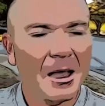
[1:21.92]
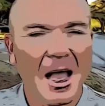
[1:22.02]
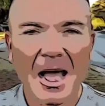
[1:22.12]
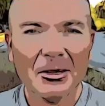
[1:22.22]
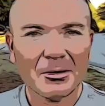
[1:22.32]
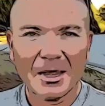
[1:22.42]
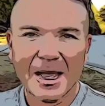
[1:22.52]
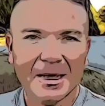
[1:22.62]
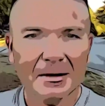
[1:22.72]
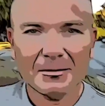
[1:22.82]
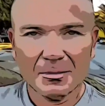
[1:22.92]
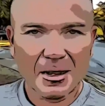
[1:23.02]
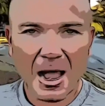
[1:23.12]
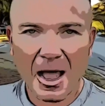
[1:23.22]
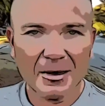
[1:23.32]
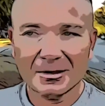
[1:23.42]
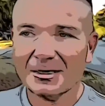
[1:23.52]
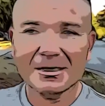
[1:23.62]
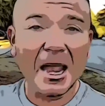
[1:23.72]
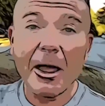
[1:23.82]
I look like
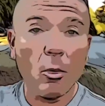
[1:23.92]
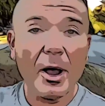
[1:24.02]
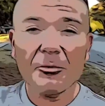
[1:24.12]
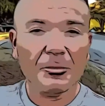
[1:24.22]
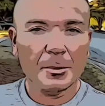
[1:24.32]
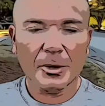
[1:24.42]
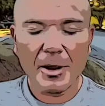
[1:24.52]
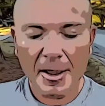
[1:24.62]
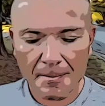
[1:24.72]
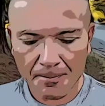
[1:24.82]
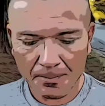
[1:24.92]
stay away from me, right?